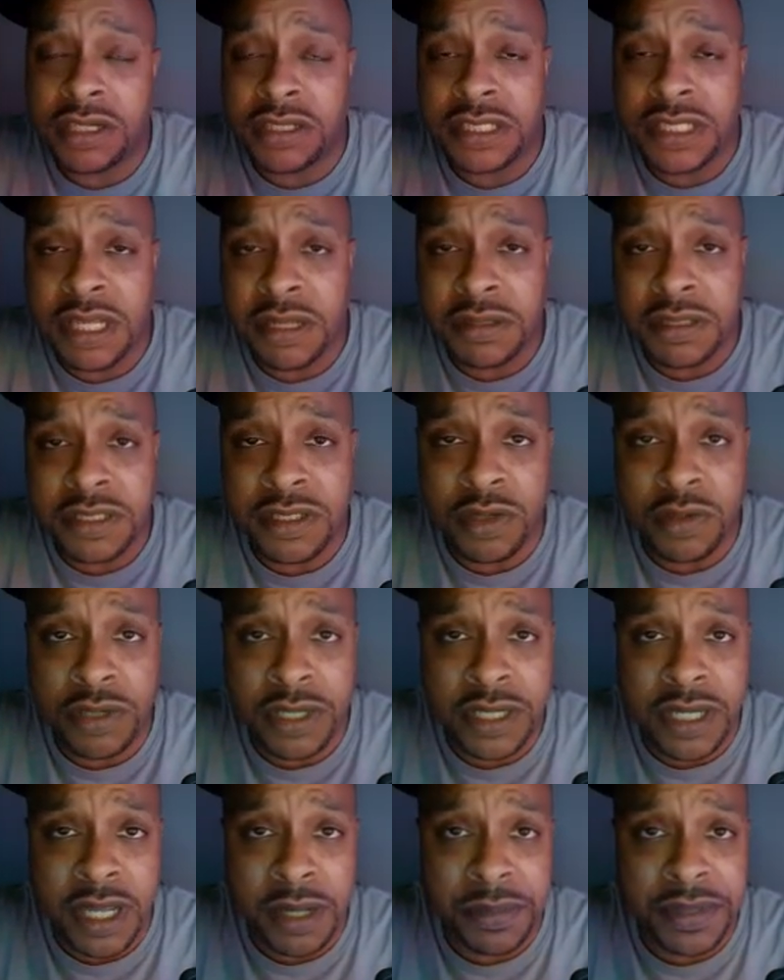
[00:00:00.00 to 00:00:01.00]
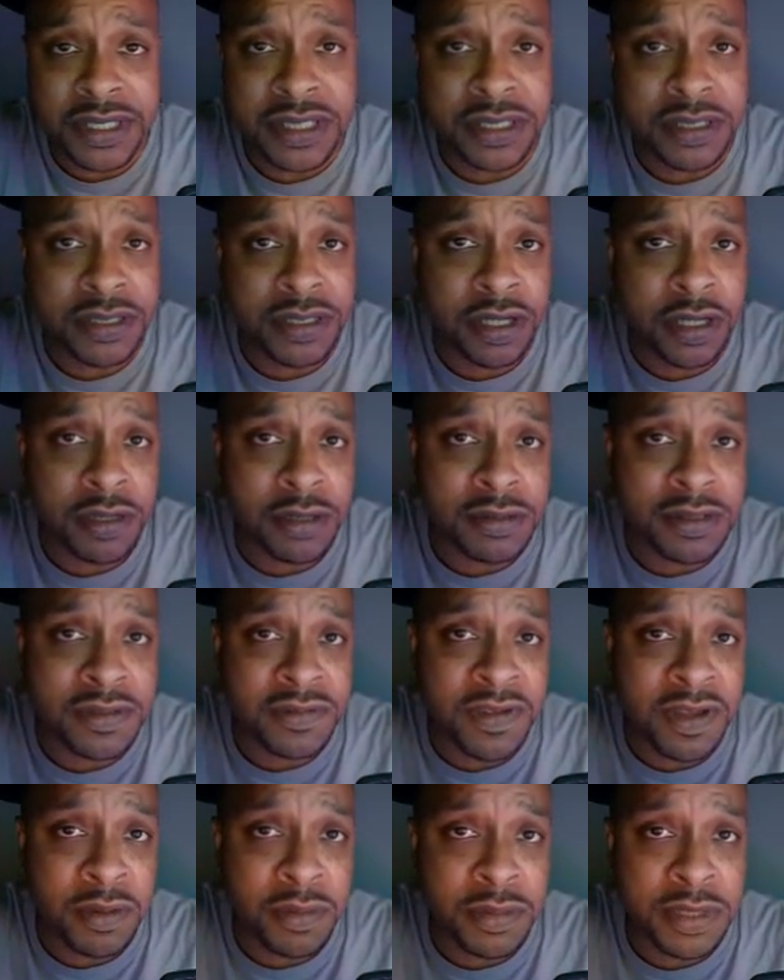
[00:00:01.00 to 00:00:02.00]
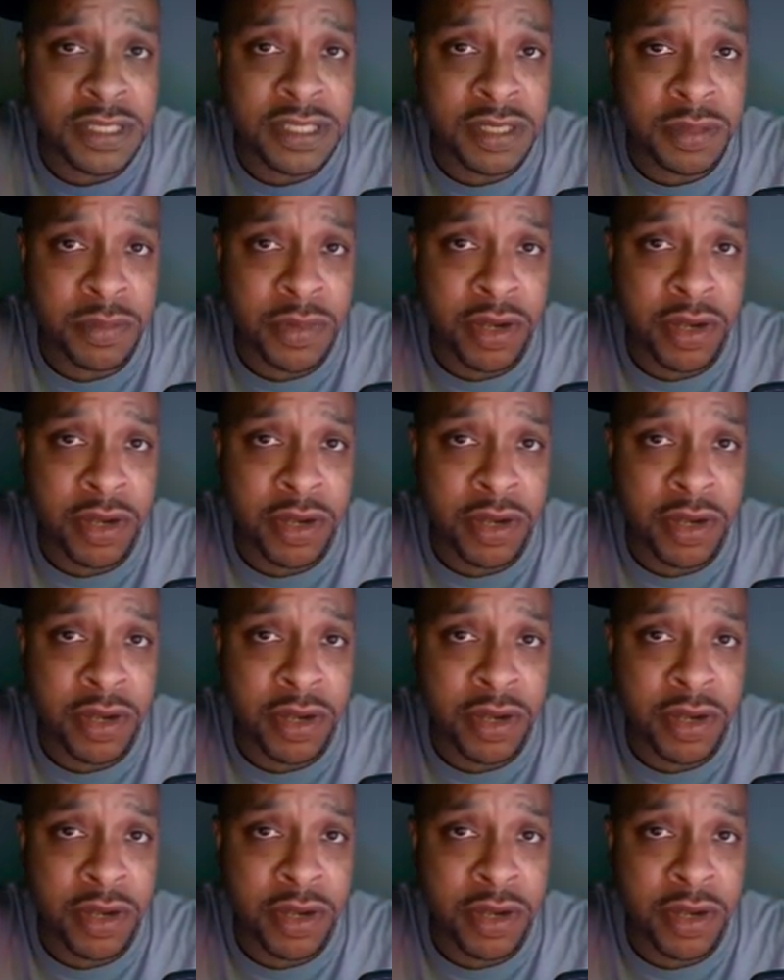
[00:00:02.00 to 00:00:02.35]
understand the tokenomics in terms of how much